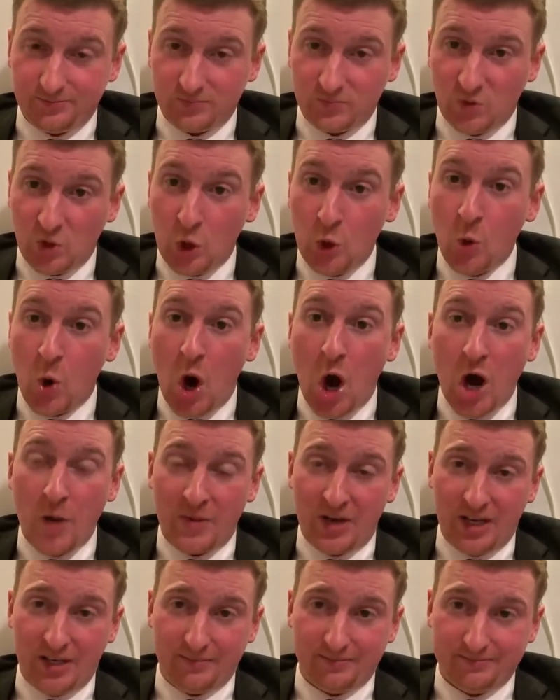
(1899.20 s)
New
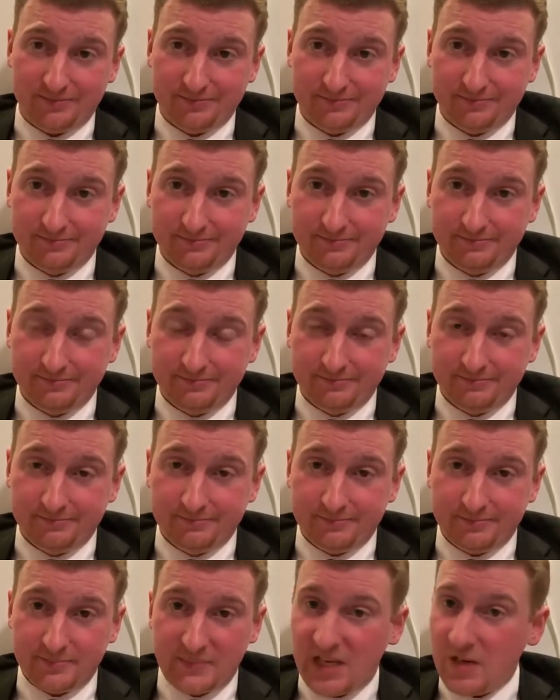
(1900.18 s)
Harmony
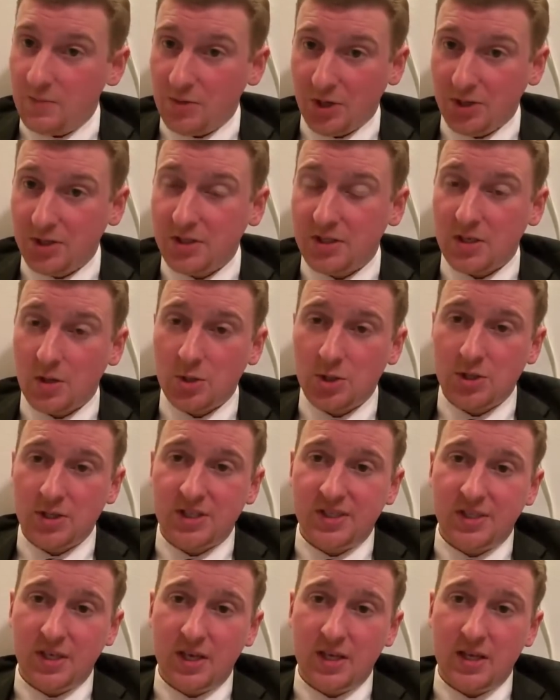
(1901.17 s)
and he built a socialist
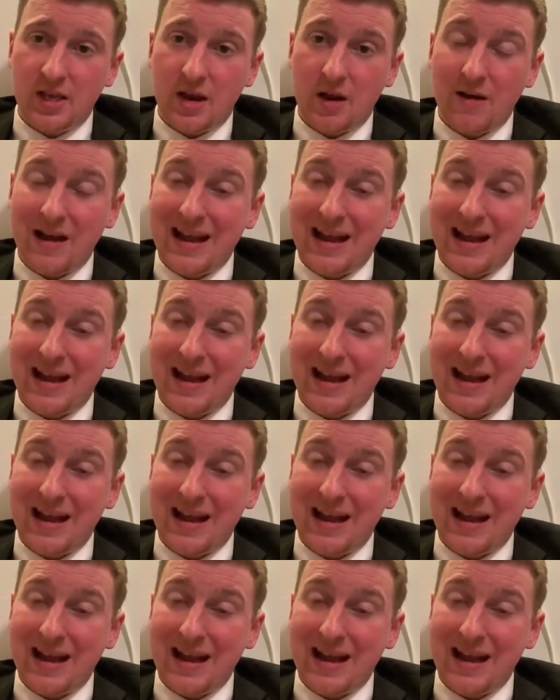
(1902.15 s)
city there.